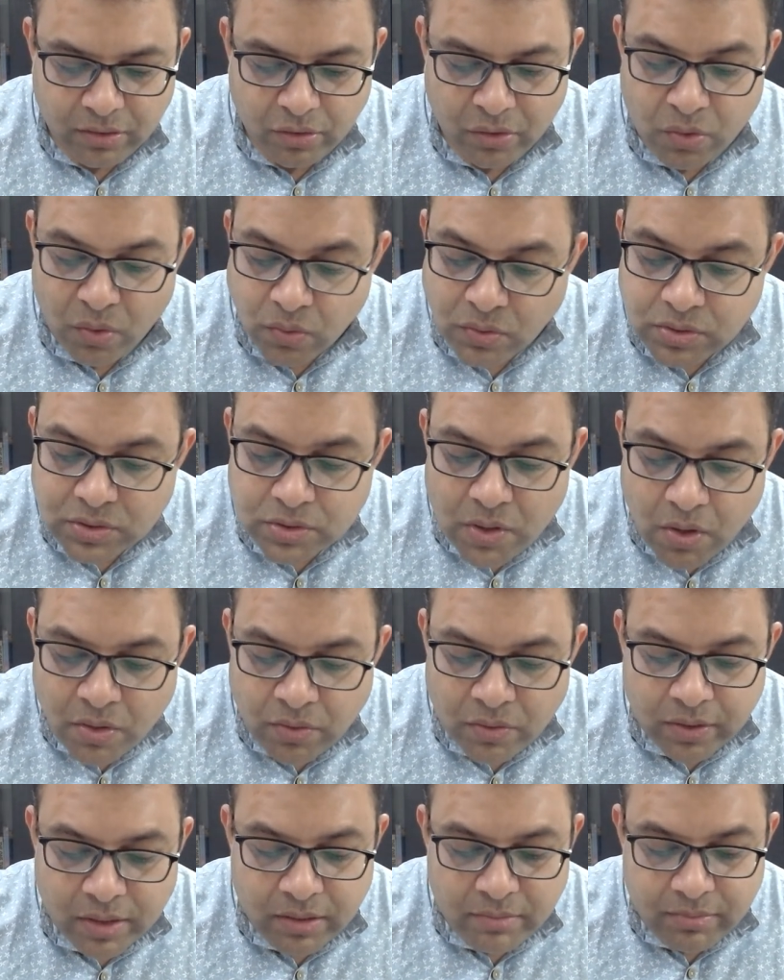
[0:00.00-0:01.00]
No
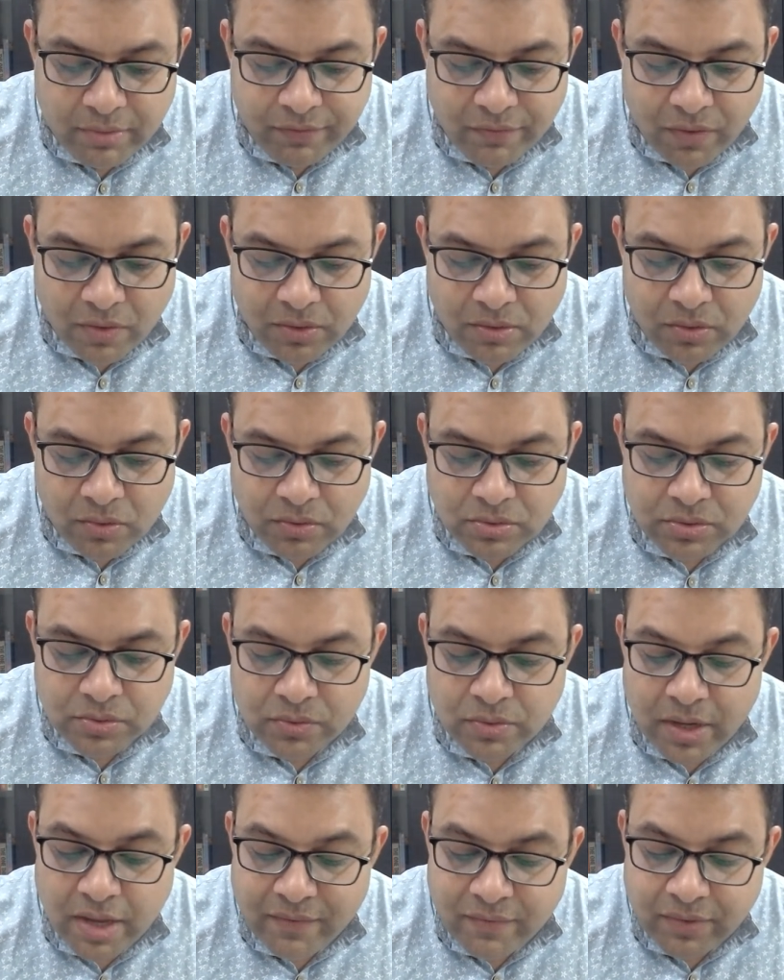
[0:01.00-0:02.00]
sorrow can befall those
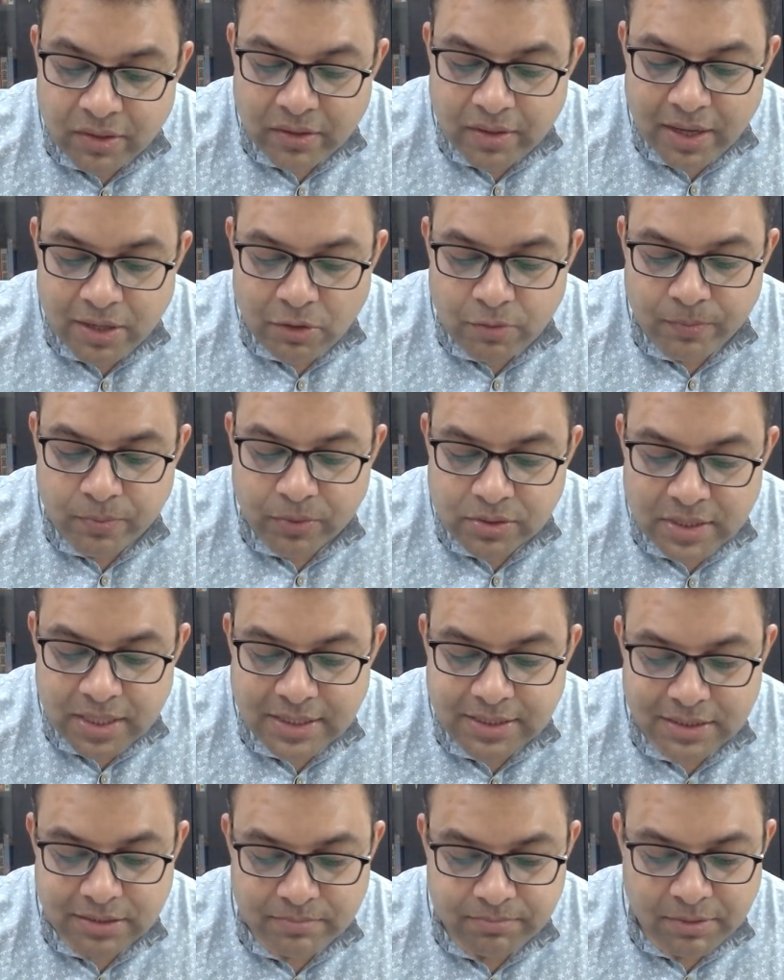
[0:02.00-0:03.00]
who never try to
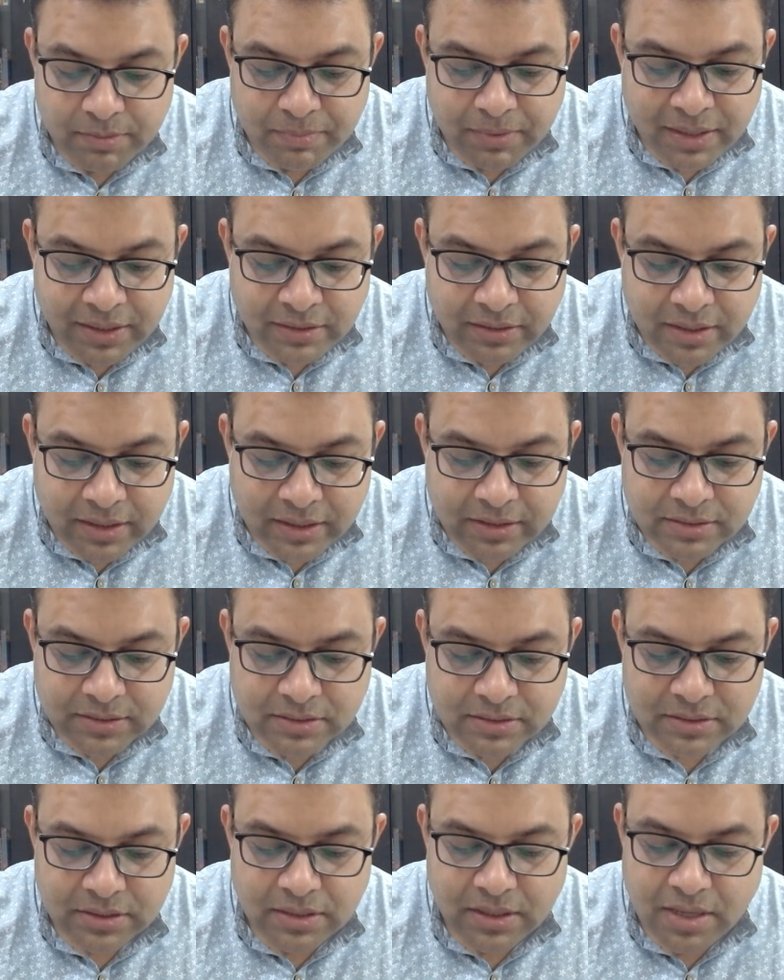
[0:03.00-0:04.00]
possess people and
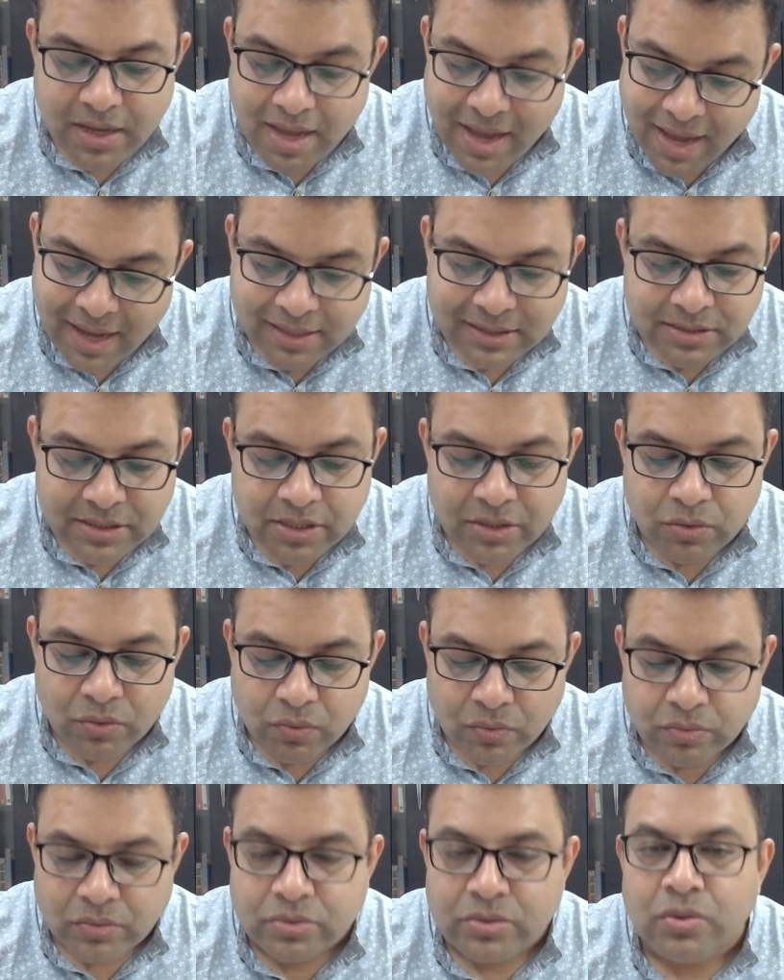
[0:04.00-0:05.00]
things as their
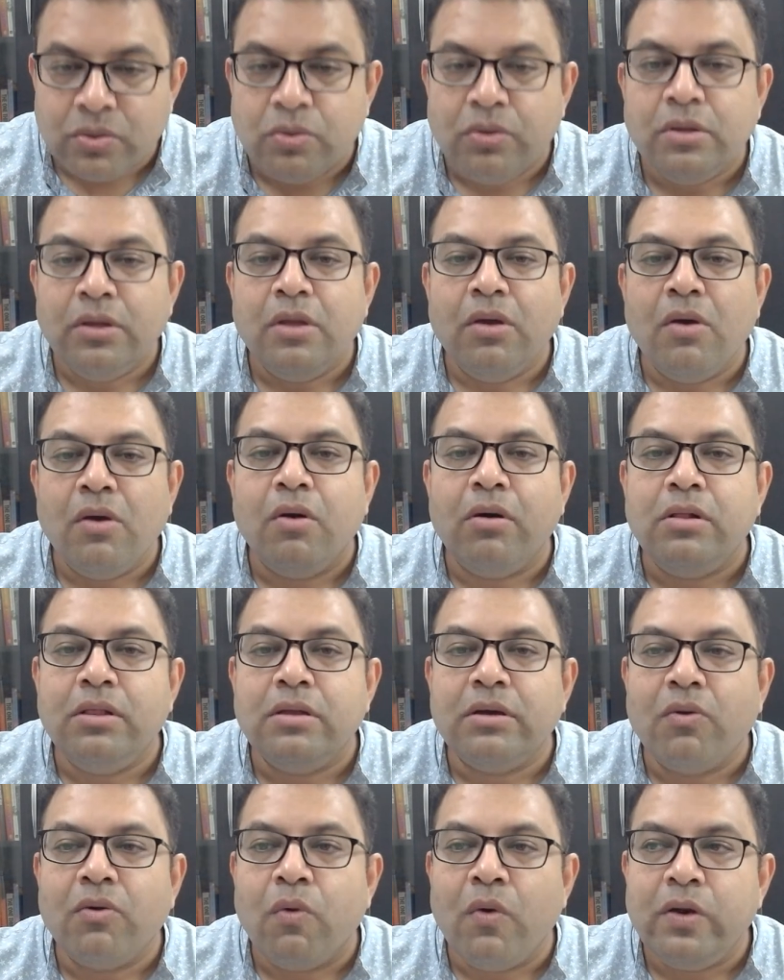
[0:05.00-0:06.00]
own. So all the
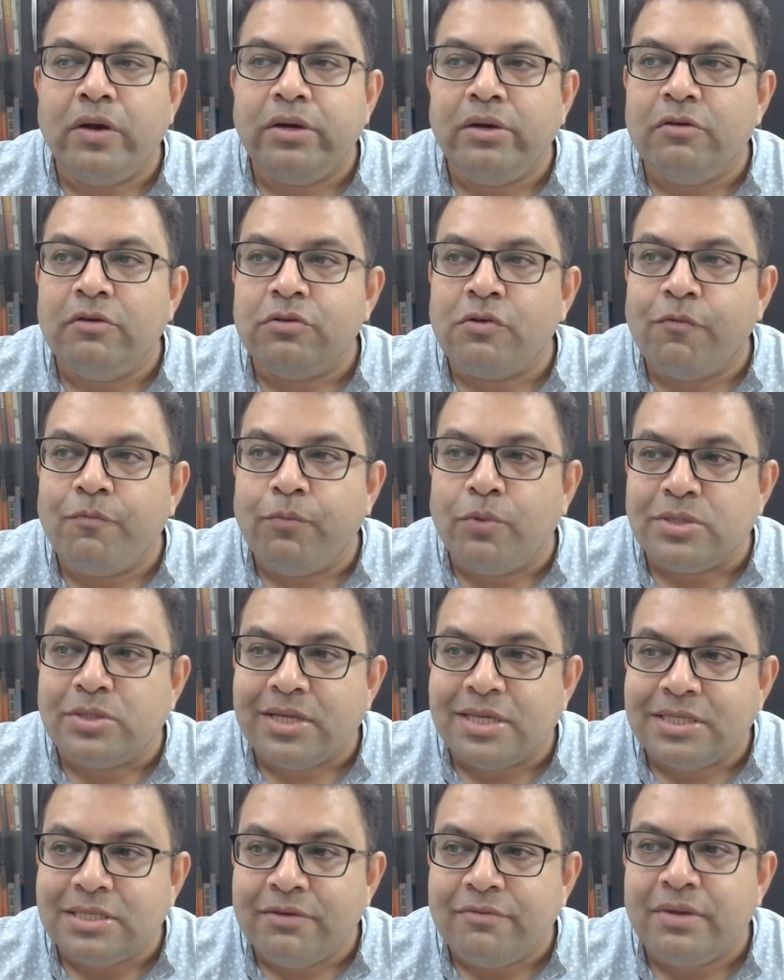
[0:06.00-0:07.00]
qualities of
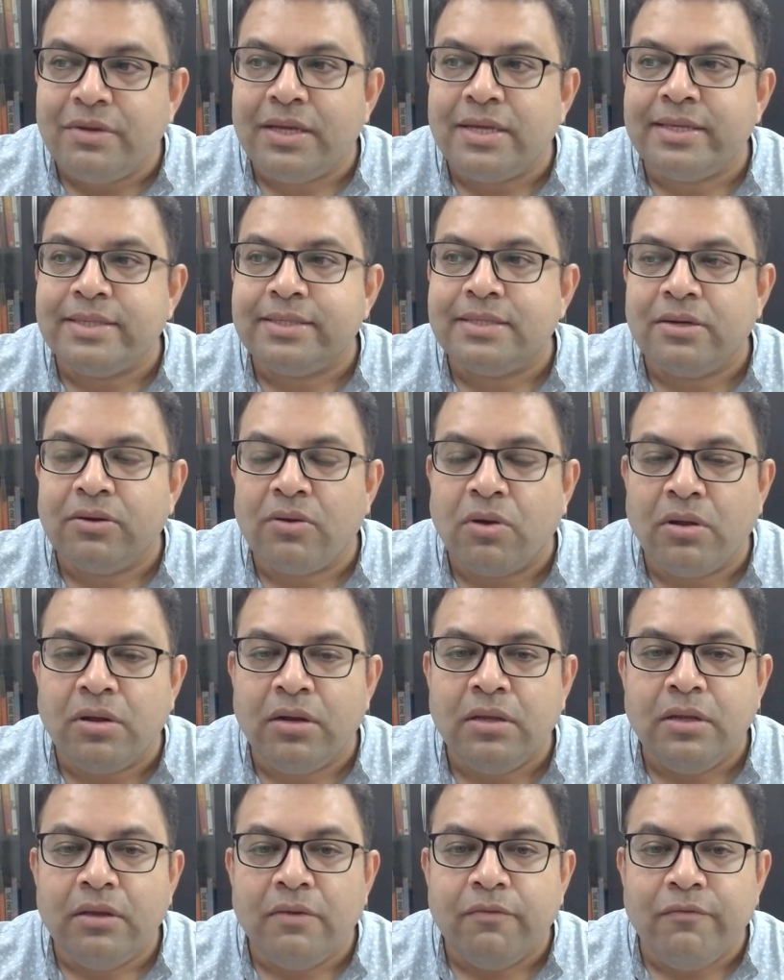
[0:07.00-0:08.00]
possessiveness and all
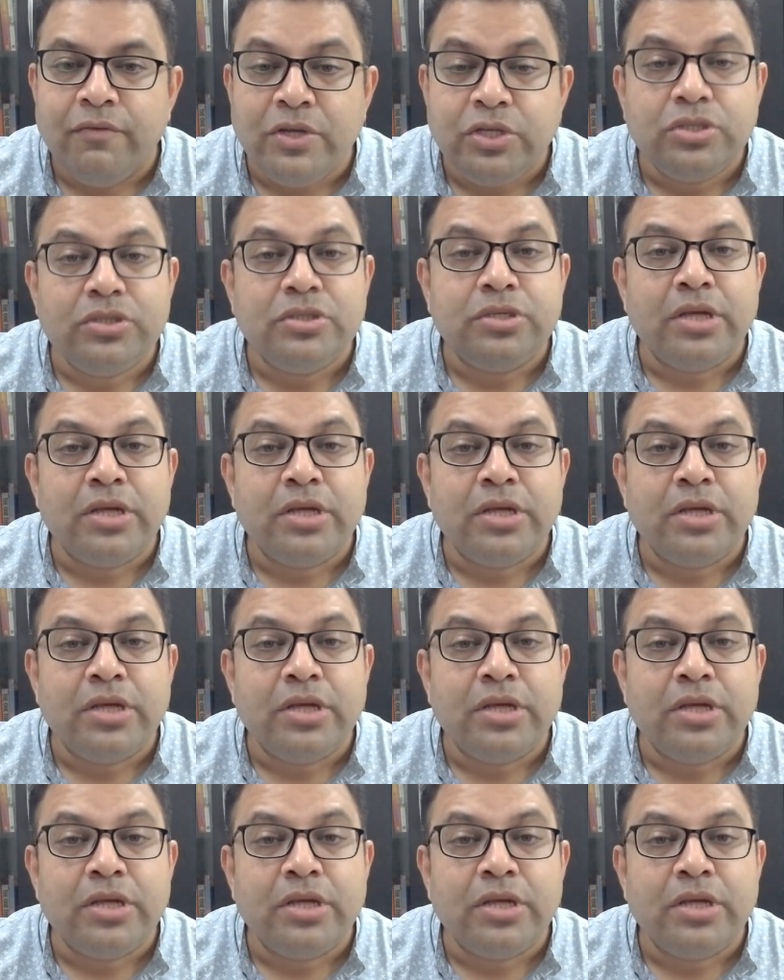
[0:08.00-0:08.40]
which